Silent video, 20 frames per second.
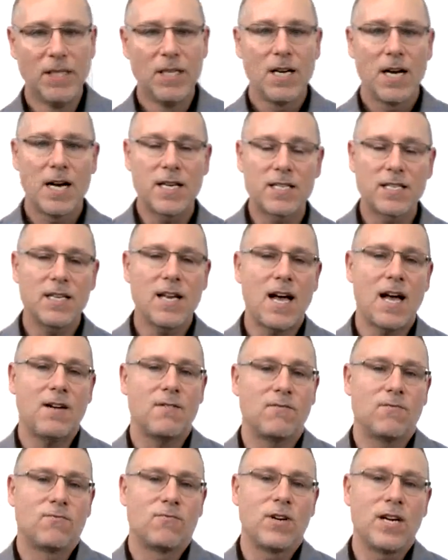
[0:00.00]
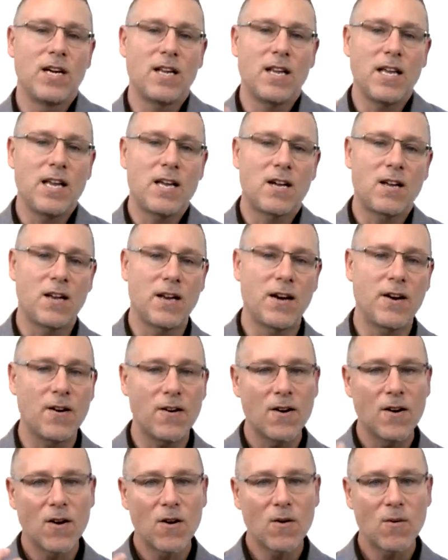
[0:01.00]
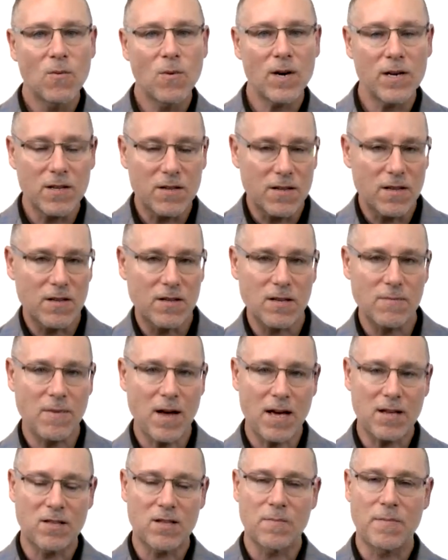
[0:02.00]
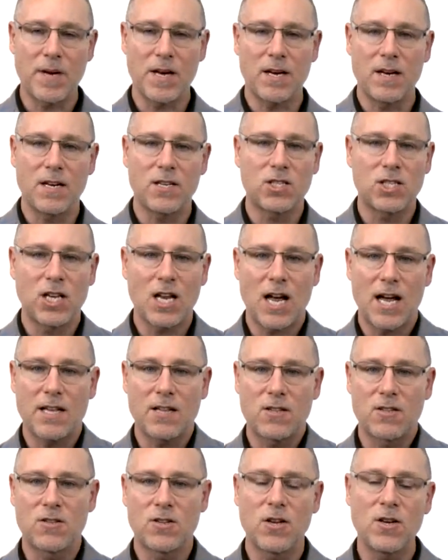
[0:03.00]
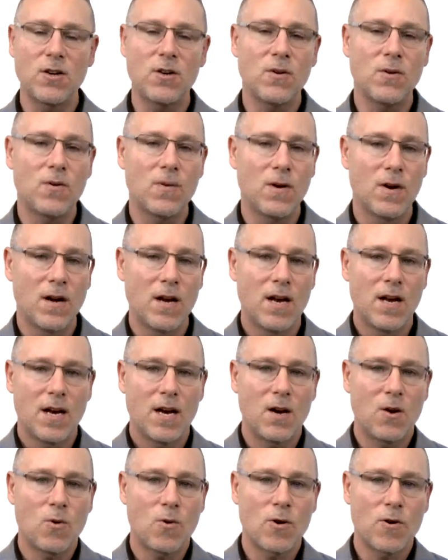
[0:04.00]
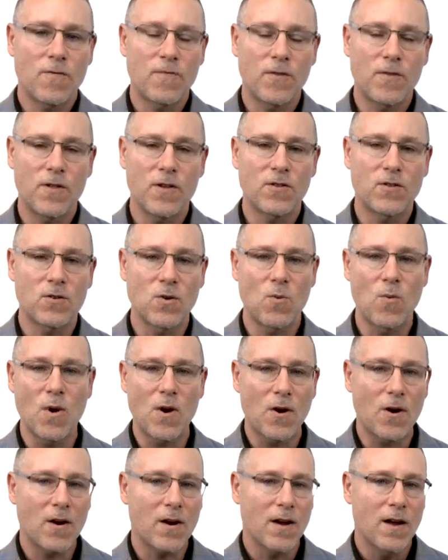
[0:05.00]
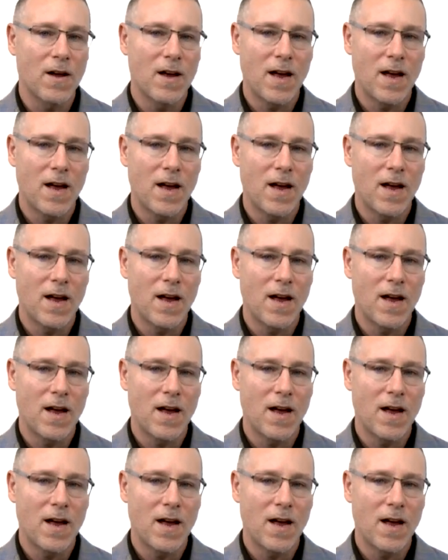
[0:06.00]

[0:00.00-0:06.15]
It's not really clear what system has to be initialized to in order for this to work.